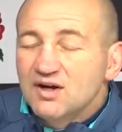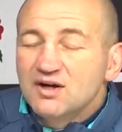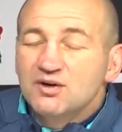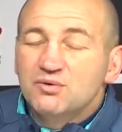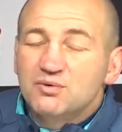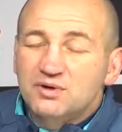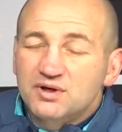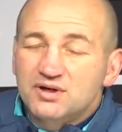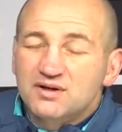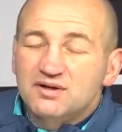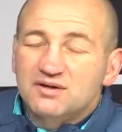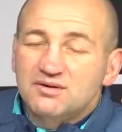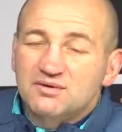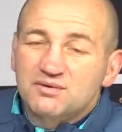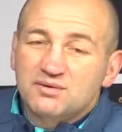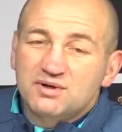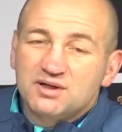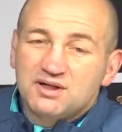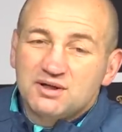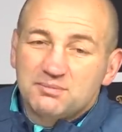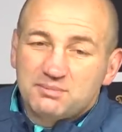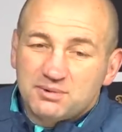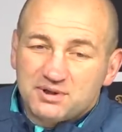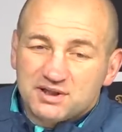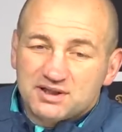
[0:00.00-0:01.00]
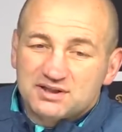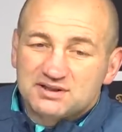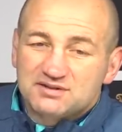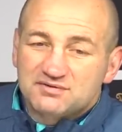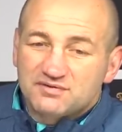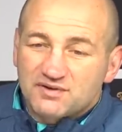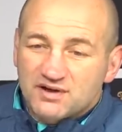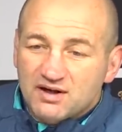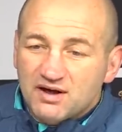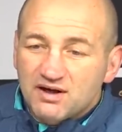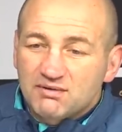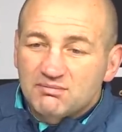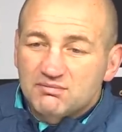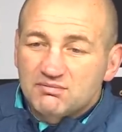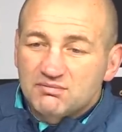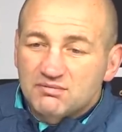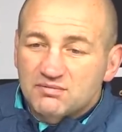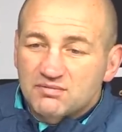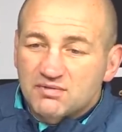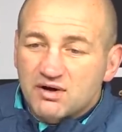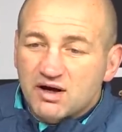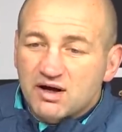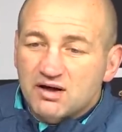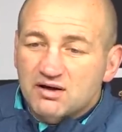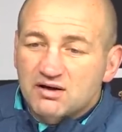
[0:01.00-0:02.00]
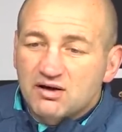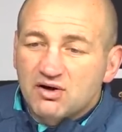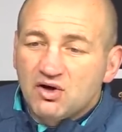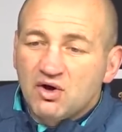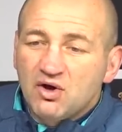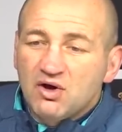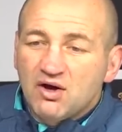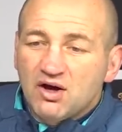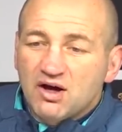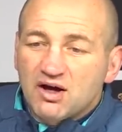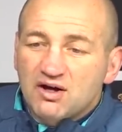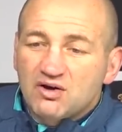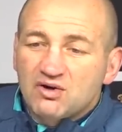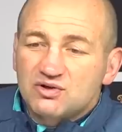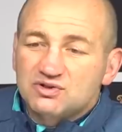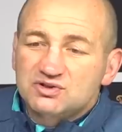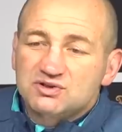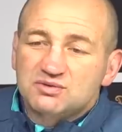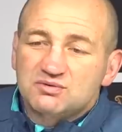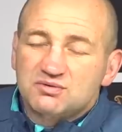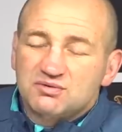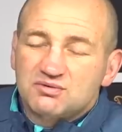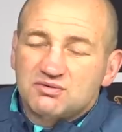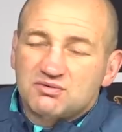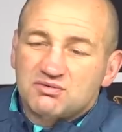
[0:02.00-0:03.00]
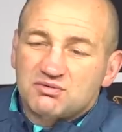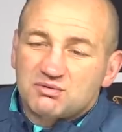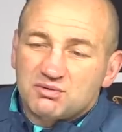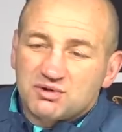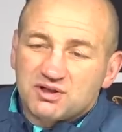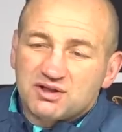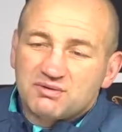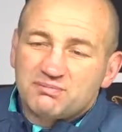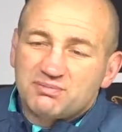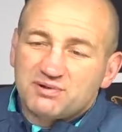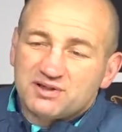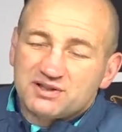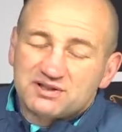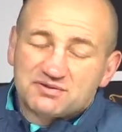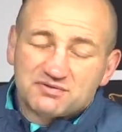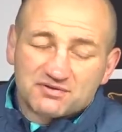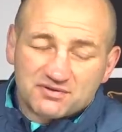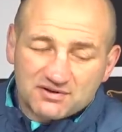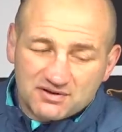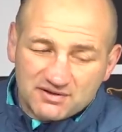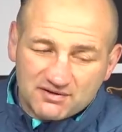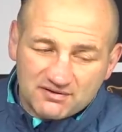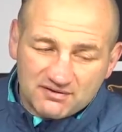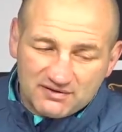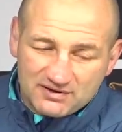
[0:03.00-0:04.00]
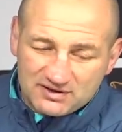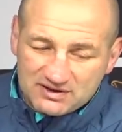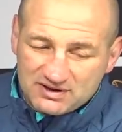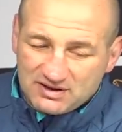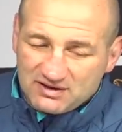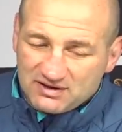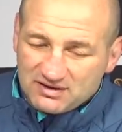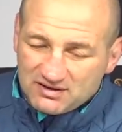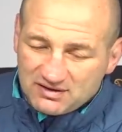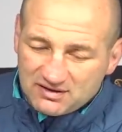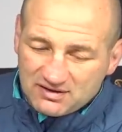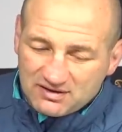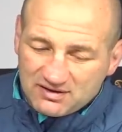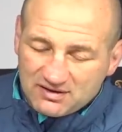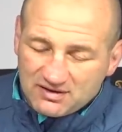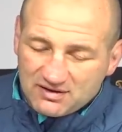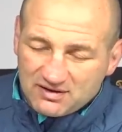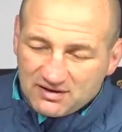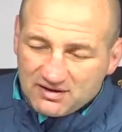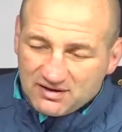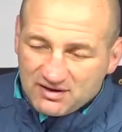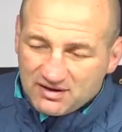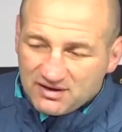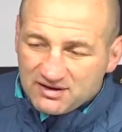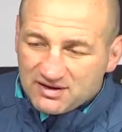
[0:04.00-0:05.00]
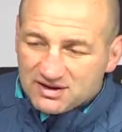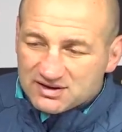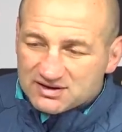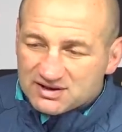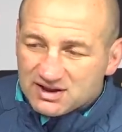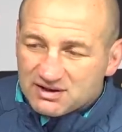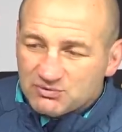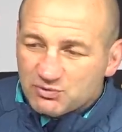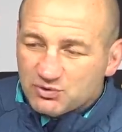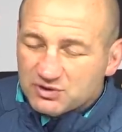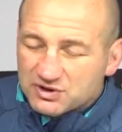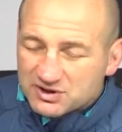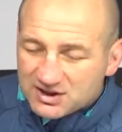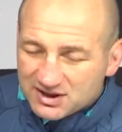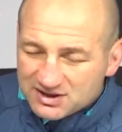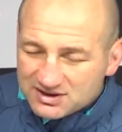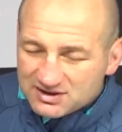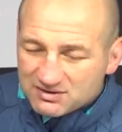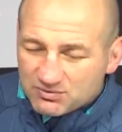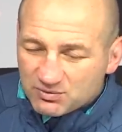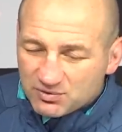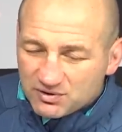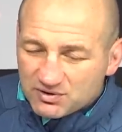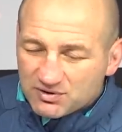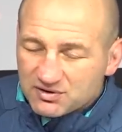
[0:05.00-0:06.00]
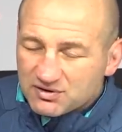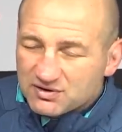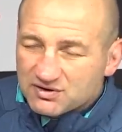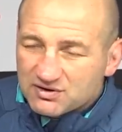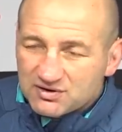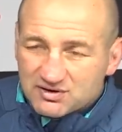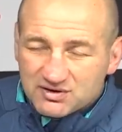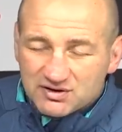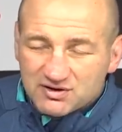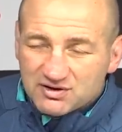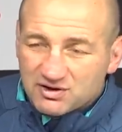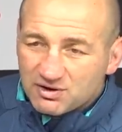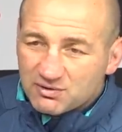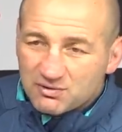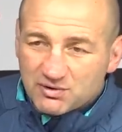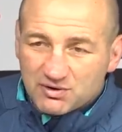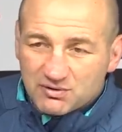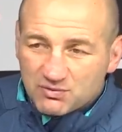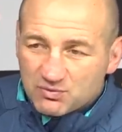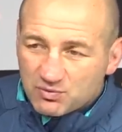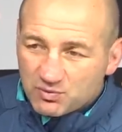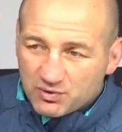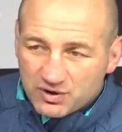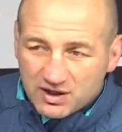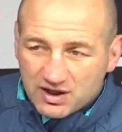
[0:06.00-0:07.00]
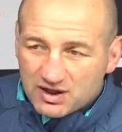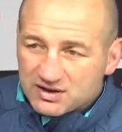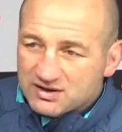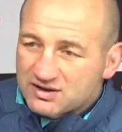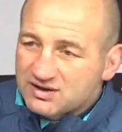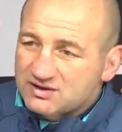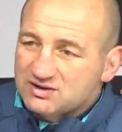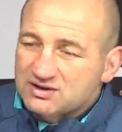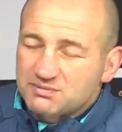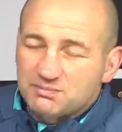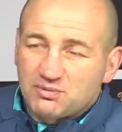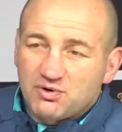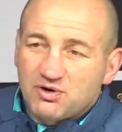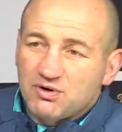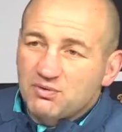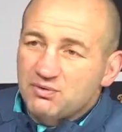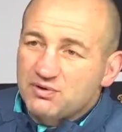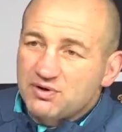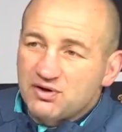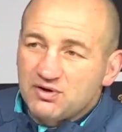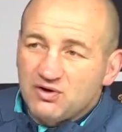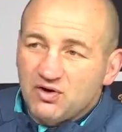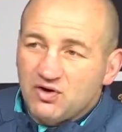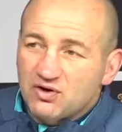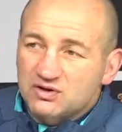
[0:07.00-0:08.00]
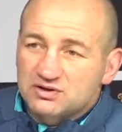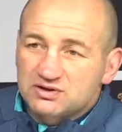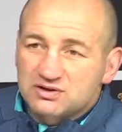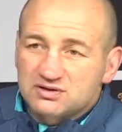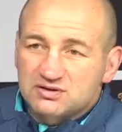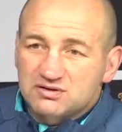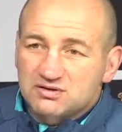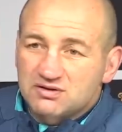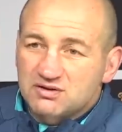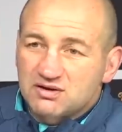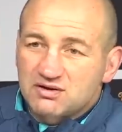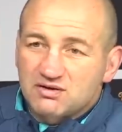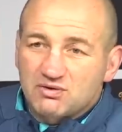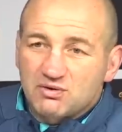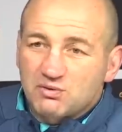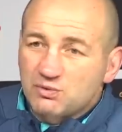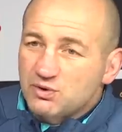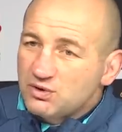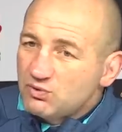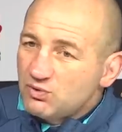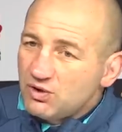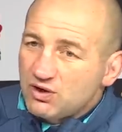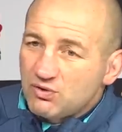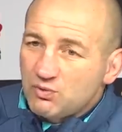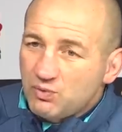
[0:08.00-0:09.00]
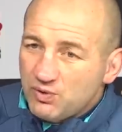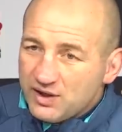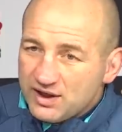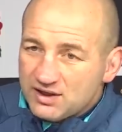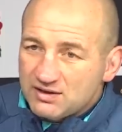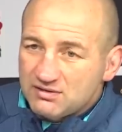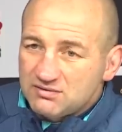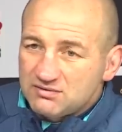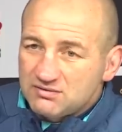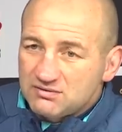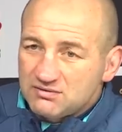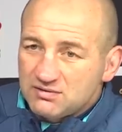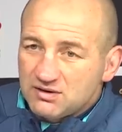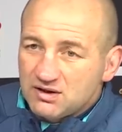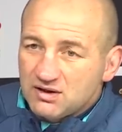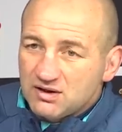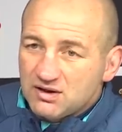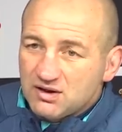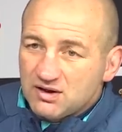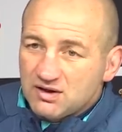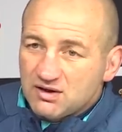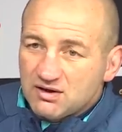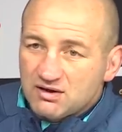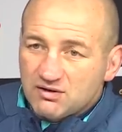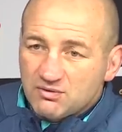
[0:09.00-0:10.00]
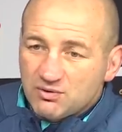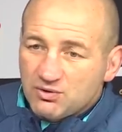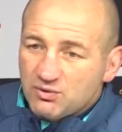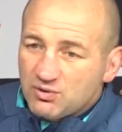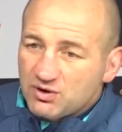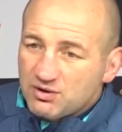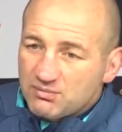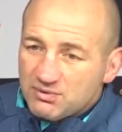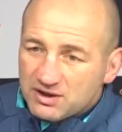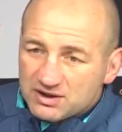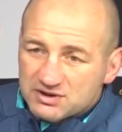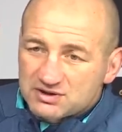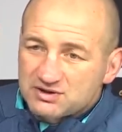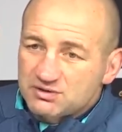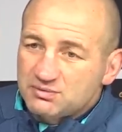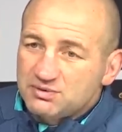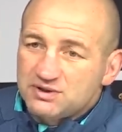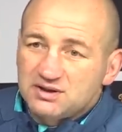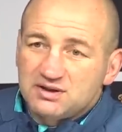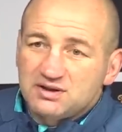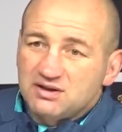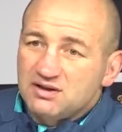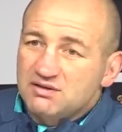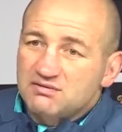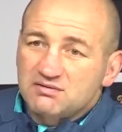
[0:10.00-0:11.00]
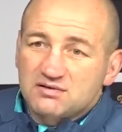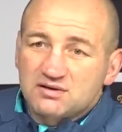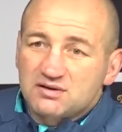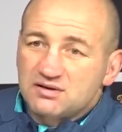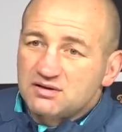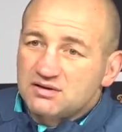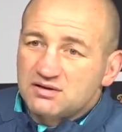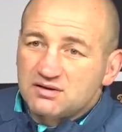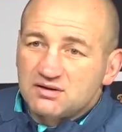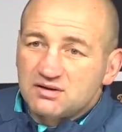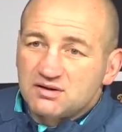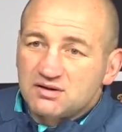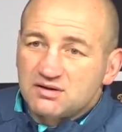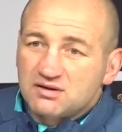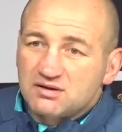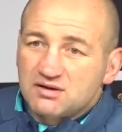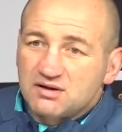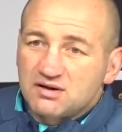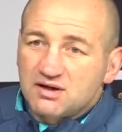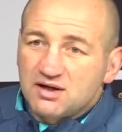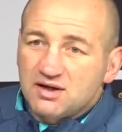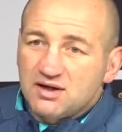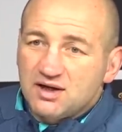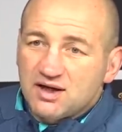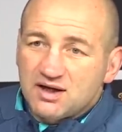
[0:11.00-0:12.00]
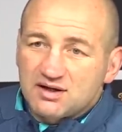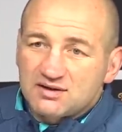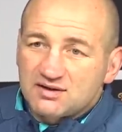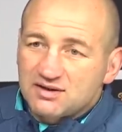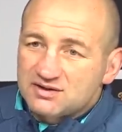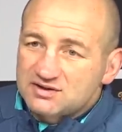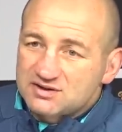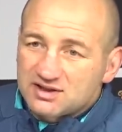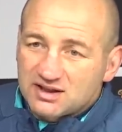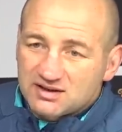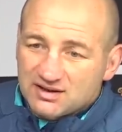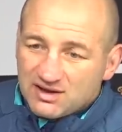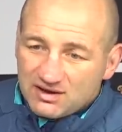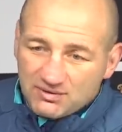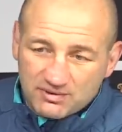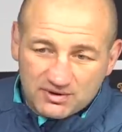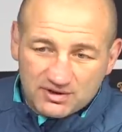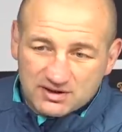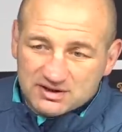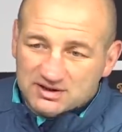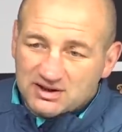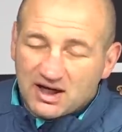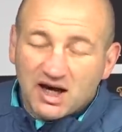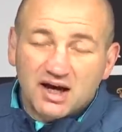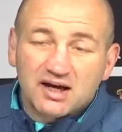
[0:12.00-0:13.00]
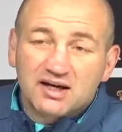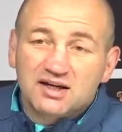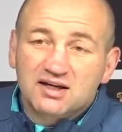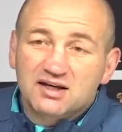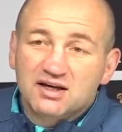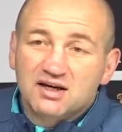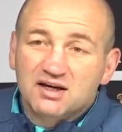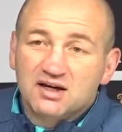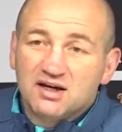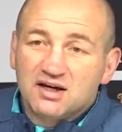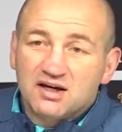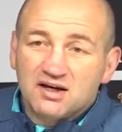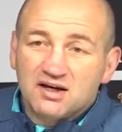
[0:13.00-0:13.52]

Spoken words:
Really pleased for him, and also really pleased for the team. Don't get me wrong, we are disappointed with the loss. We want to win. We want to make sure we deliver. And I said that when I sat here